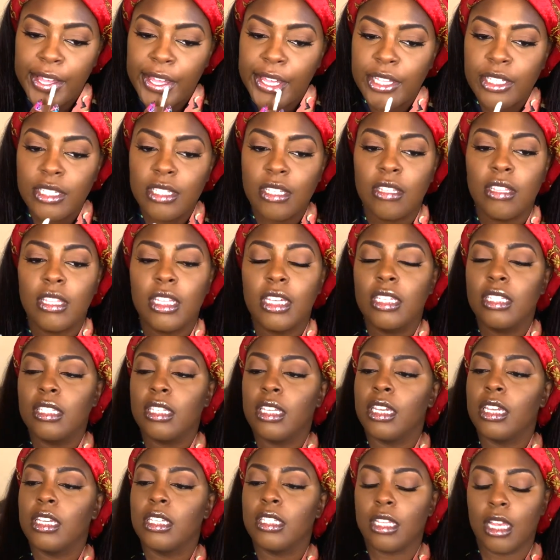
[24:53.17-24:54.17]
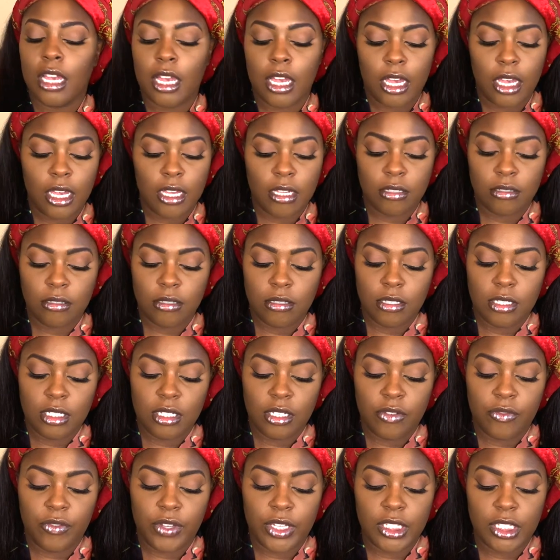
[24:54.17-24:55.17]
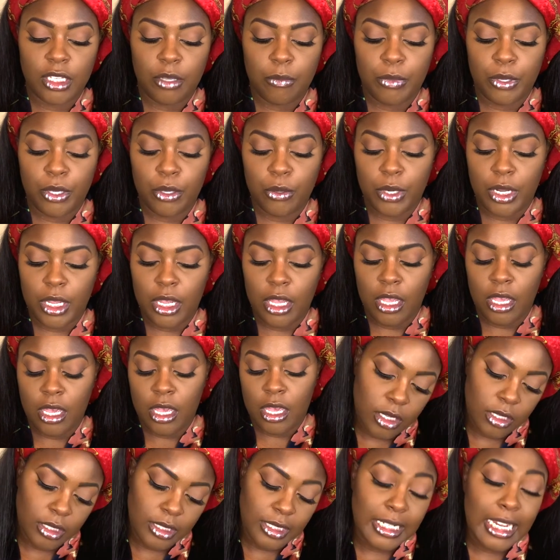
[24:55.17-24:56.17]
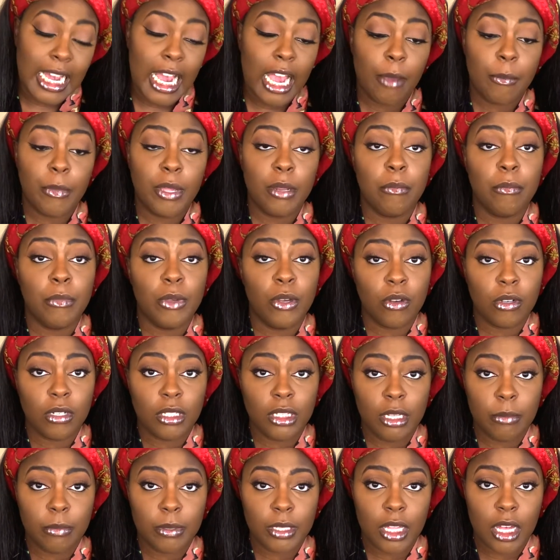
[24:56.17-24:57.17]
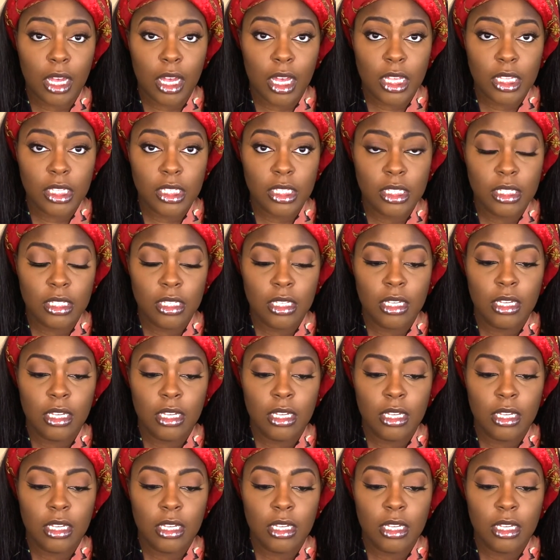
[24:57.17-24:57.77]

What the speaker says: So this is a Fenty Beauty Diamond Milk Lip Gloss.